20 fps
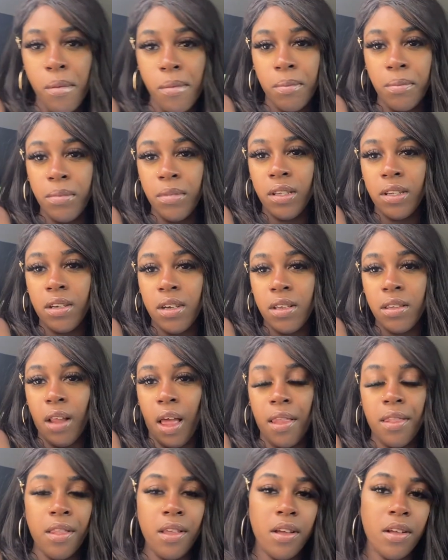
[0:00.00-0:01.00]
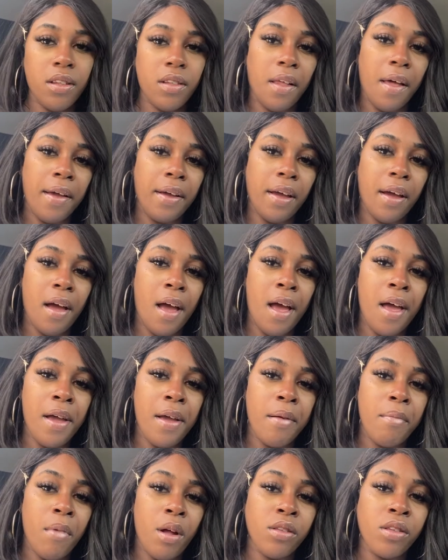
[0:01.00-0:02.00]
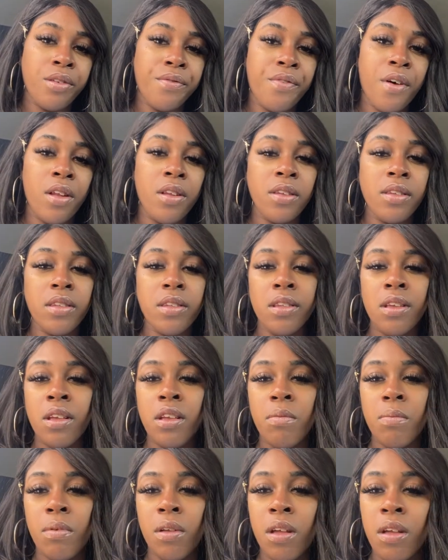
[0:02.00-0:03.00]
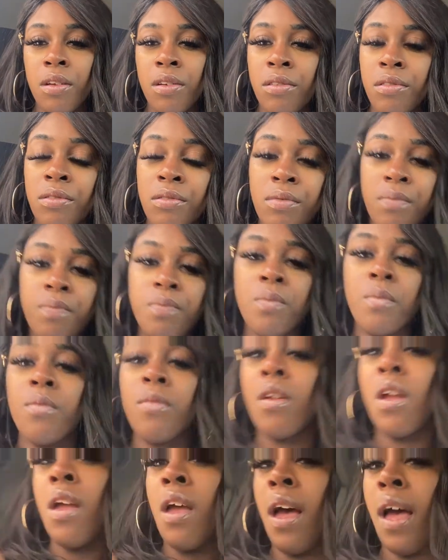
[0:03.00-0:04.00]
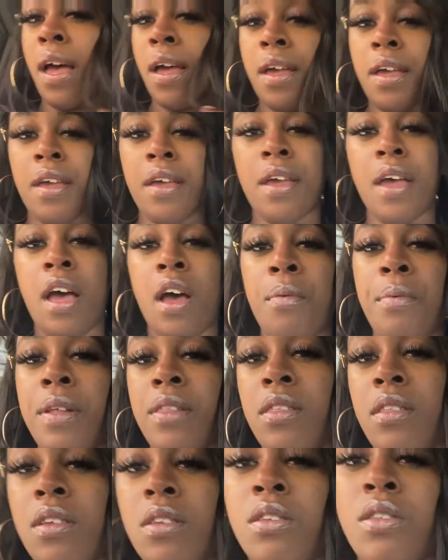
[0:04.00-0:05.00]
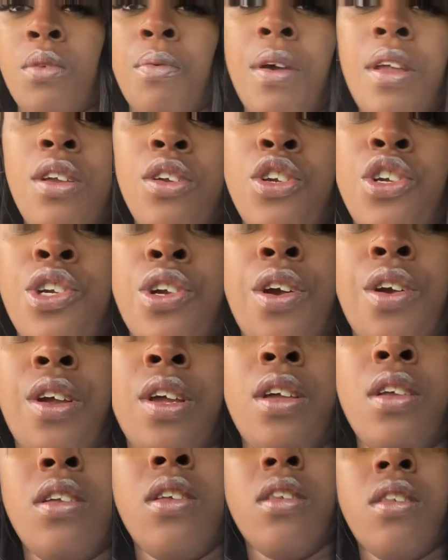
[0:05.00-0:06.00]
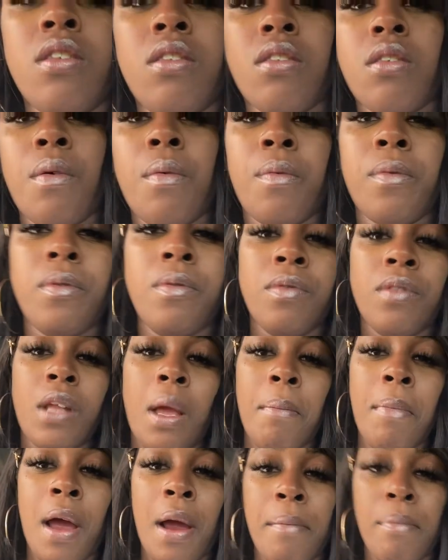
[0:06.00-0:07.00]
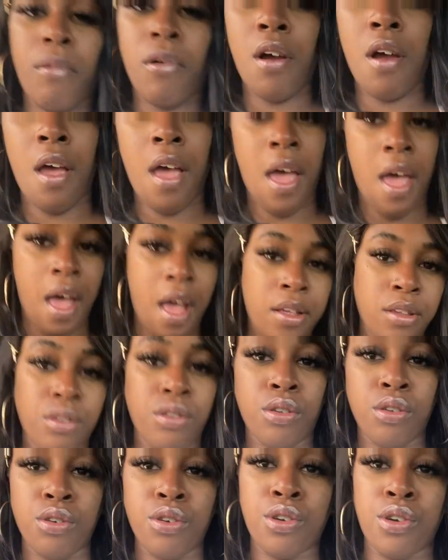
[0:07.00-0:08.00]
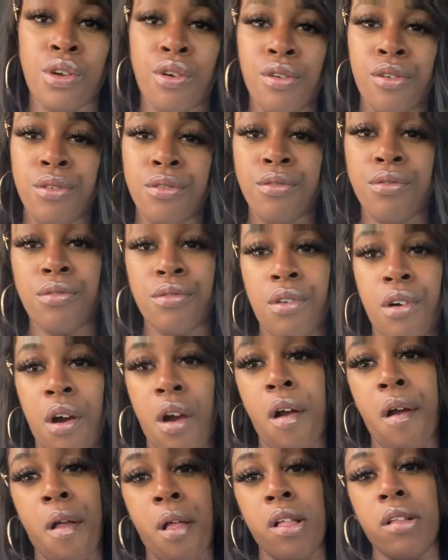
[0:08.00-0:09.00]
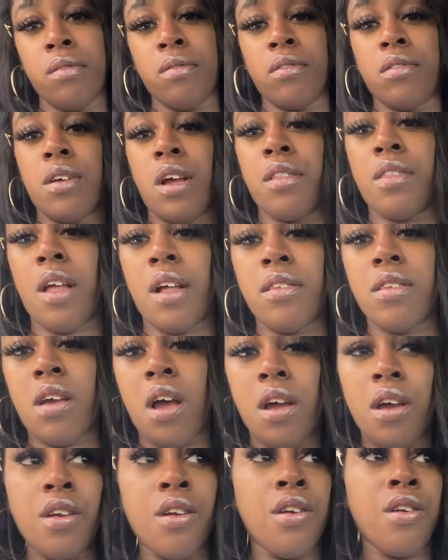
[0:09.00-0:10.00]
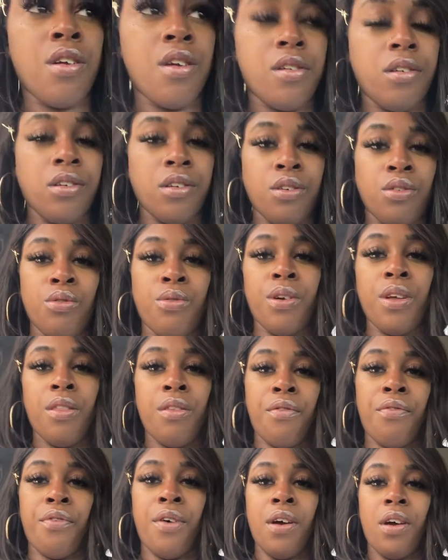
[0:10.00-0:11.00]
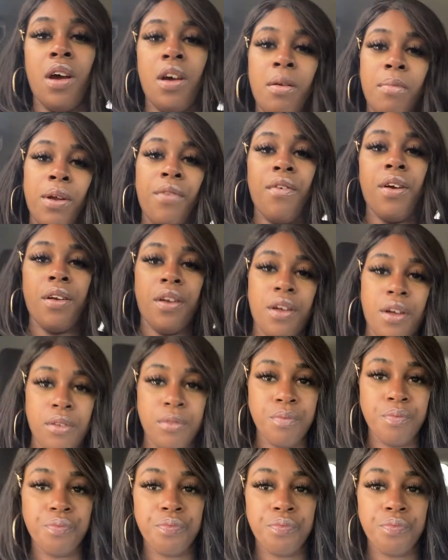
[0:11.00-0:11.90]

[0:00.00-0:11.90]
because I look like I am about to fall asleep. Like, I hate how with this, the way this shirt is, my bra has to show. Like, that's kind of annoying the fuck out of me right now.